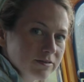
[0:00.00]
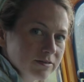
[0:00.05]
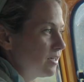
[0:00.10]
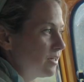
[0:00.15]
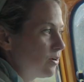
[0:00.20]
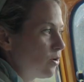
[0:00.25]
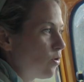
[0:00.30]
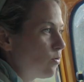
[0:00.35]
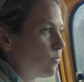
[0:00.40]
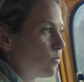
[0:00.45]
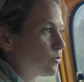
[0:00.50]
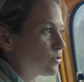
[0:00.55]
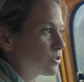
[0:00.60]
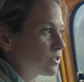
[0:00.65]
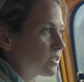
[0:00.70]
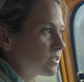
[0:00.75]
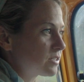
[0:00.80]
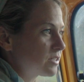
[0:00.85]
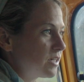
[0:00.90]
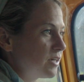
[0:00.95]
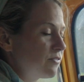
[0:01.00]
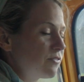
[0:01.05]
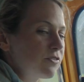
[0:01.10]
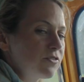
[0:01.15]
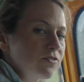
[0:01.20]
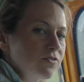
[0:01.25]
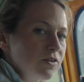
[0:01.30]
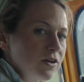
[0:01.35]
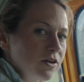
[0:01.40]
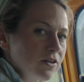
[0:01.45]
It almost doesn't even
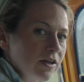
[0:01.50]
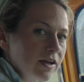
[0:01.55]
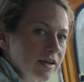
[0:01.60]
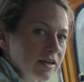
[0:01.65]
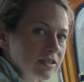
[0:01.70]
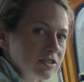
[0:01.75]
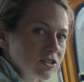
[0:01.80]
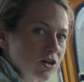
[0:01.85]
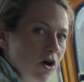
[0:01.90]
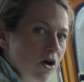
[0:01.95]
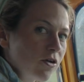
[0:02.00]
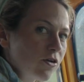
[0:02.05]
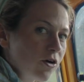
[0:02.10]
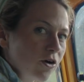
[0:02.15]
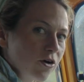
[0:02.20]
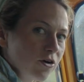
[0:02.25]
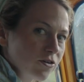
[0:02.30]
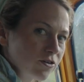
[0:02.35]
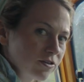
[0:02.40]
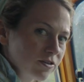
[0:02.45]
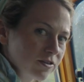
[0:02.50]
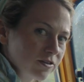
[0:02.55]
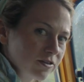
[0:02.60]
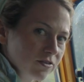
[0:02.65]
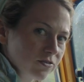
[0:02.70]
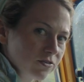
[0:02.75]
feel like it's on Earth.